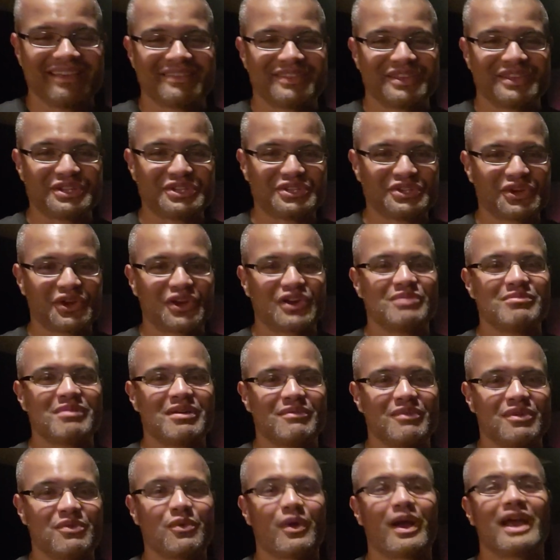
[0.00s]
The
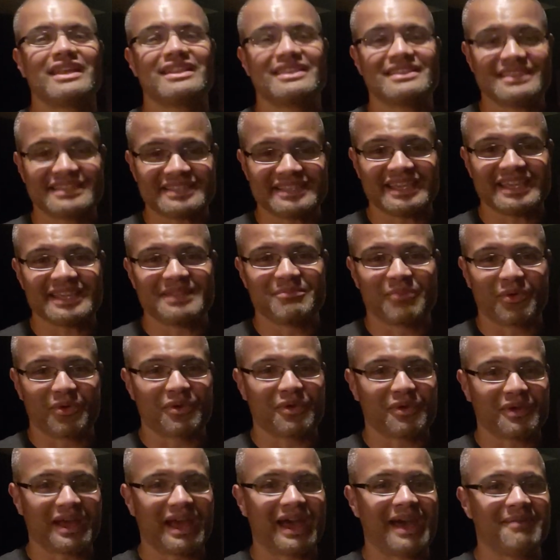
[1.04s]
tournament we wanted to see in
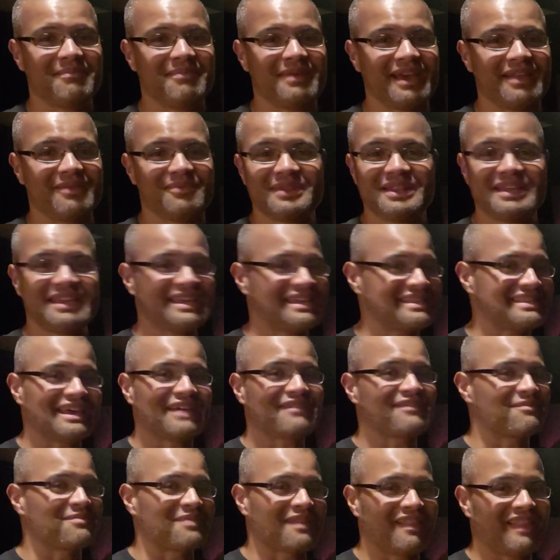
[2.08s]
Mortal Kombat. We didn't get
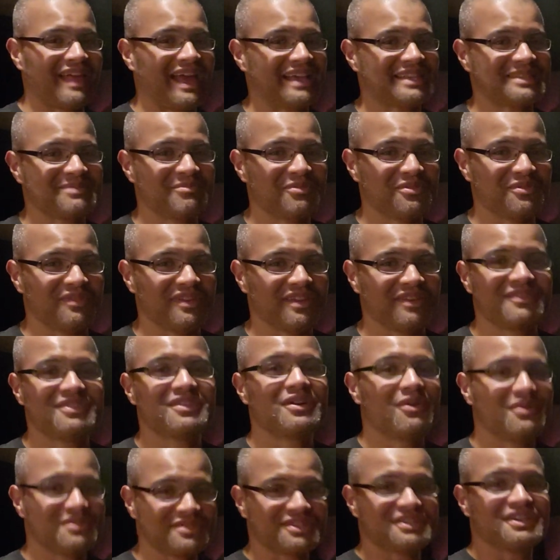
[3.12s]
that from the last movie, even
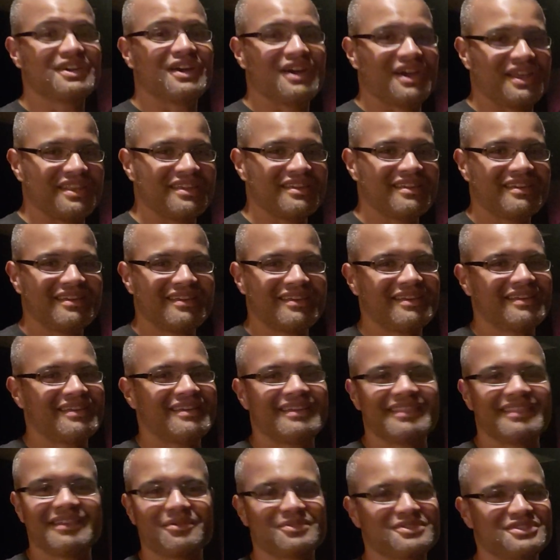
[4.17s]
though it was good.
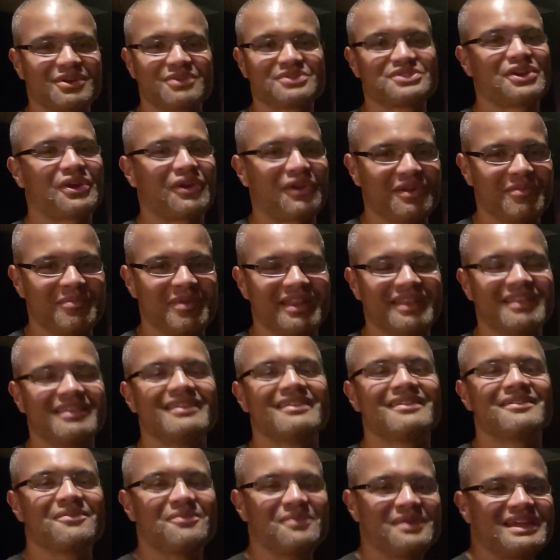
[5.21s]
There was no tournament.
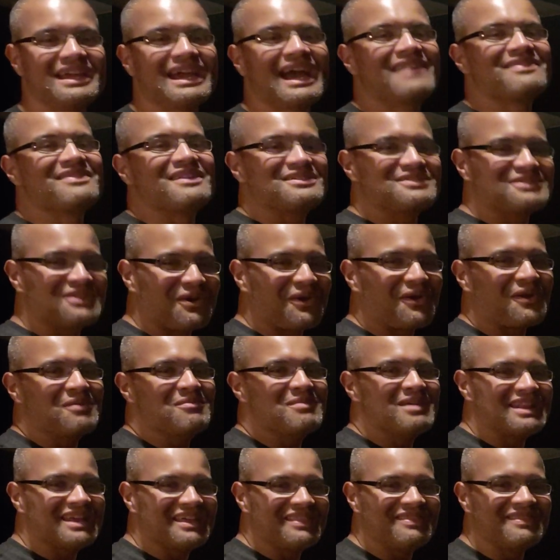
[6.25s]
We got the
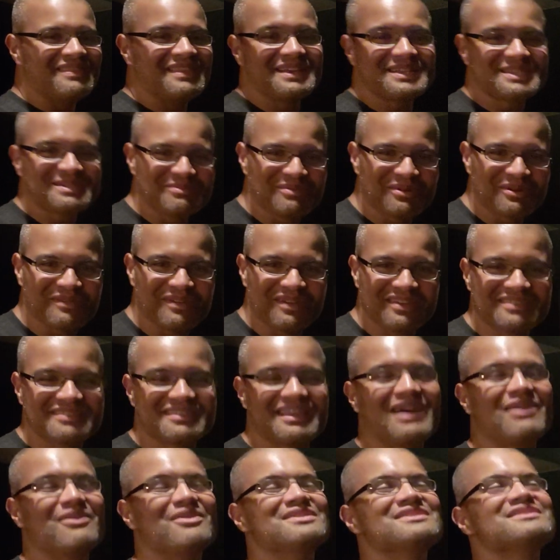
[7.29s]
tournament in this movie,
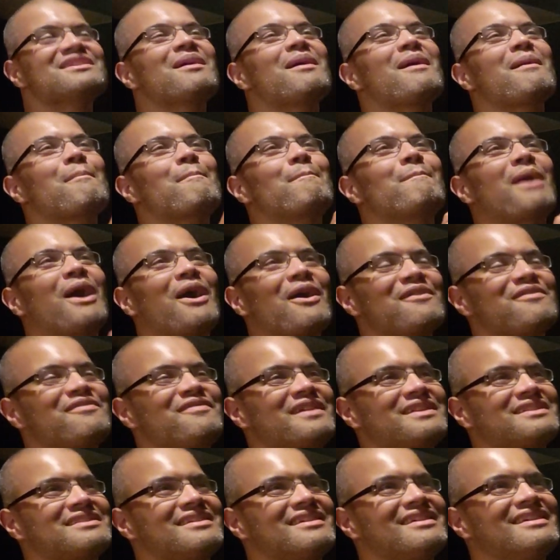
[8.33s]
so that was
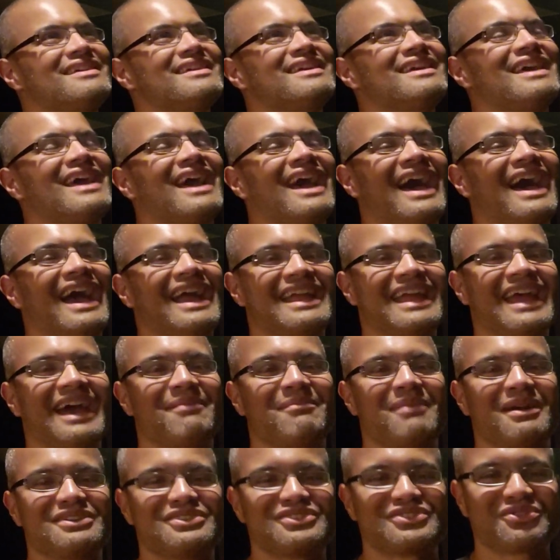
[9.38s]
perfect. I
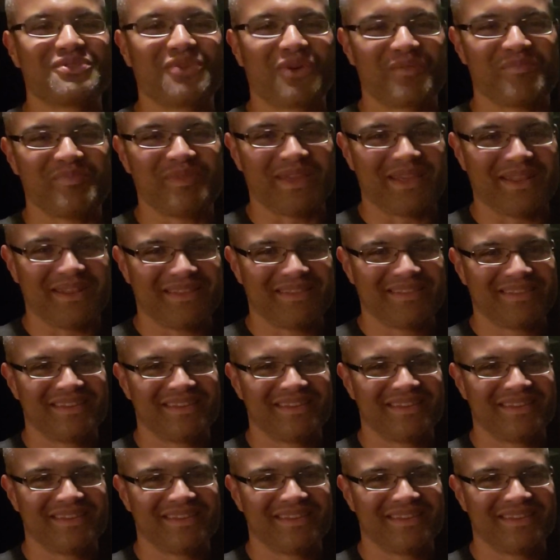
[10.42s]
got my Scorpion.